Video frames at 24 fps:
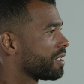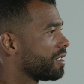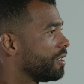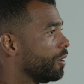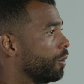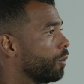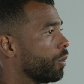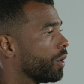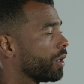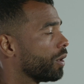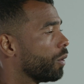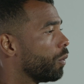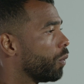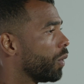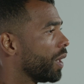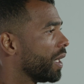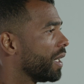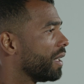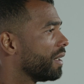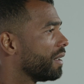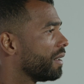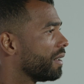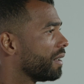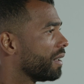still want to
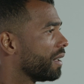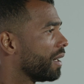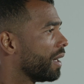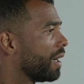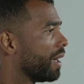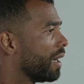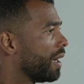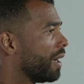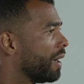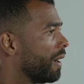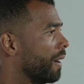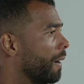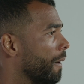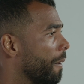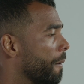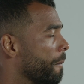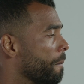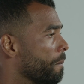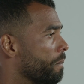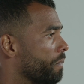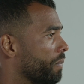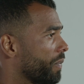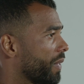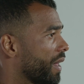win.
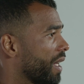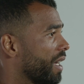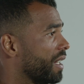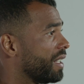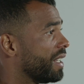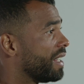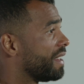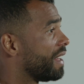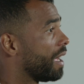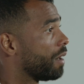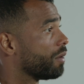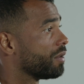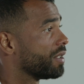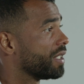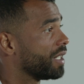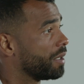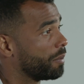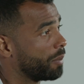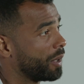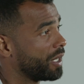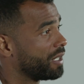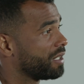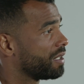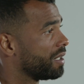And then that was
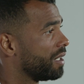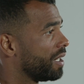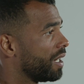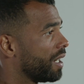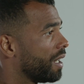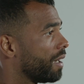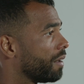it, basically.